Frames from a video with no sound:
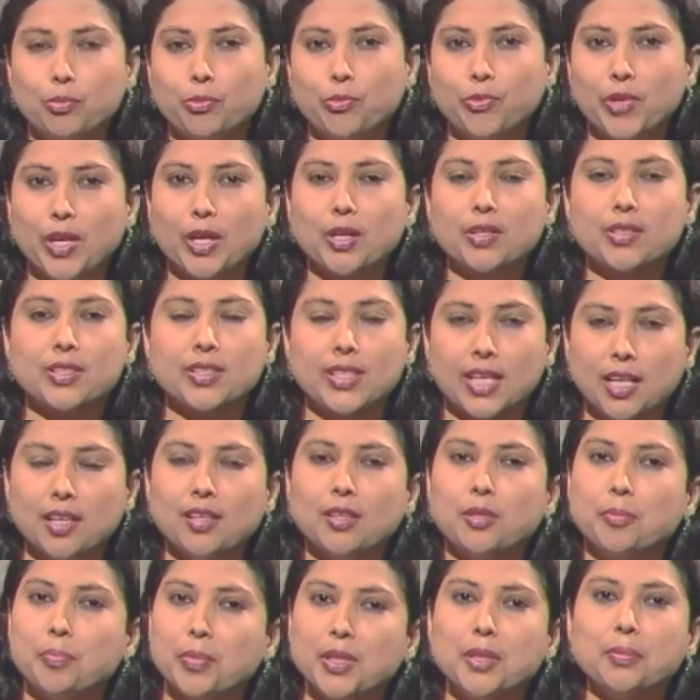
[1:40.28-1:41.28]
we are
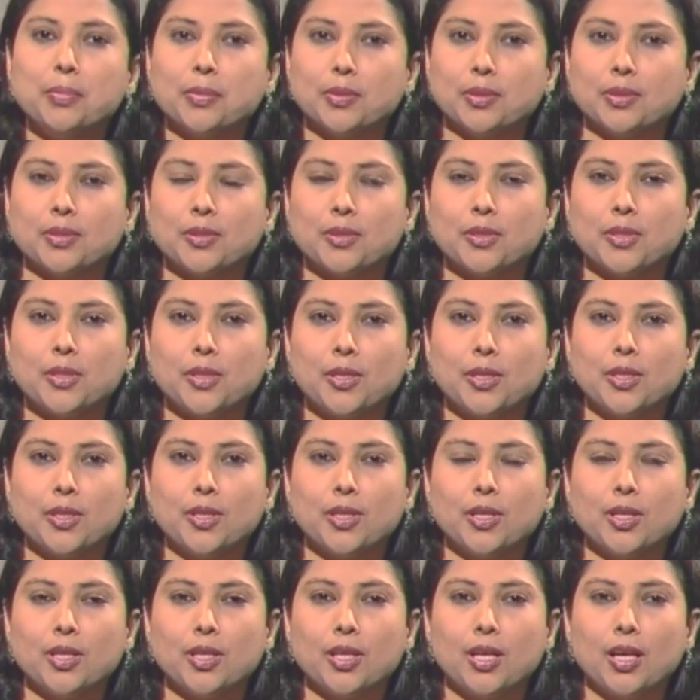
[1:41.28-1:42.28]
secular people.
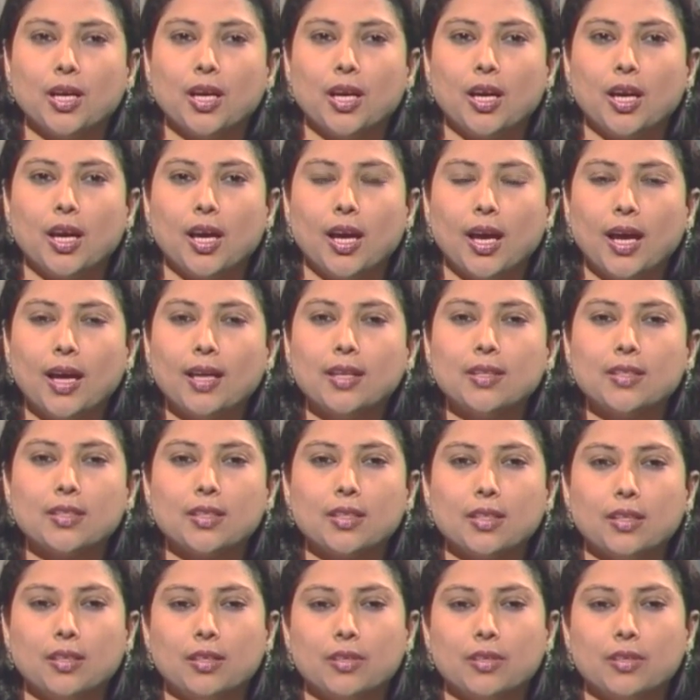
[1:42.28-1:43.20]
And